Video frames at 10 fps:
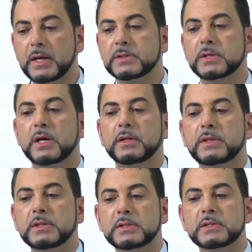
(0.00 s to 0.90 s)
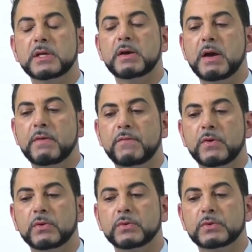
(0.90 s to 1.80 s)
So this is a
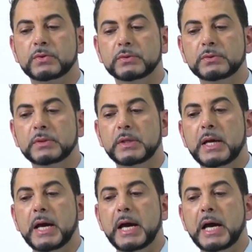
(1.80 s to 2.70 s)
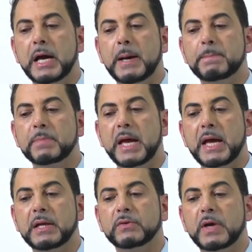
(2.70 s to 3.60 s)
very good tool
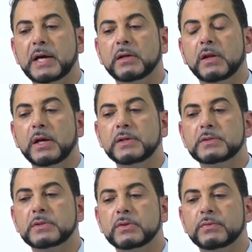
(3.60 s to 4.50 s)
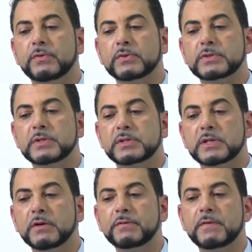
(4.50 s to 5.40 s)
to analyze your forces
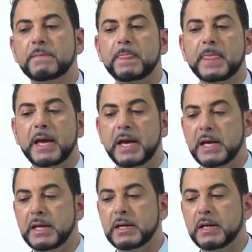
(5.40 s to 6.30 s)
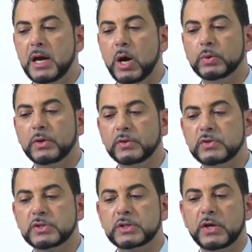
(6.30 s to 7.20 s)
itself, and I would like to
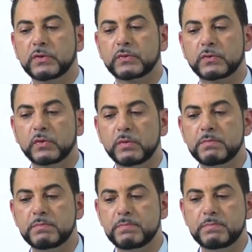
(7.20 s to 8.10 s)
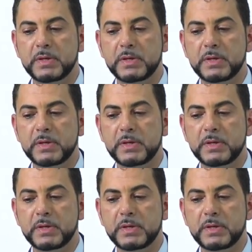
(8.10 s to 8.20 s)
just go through a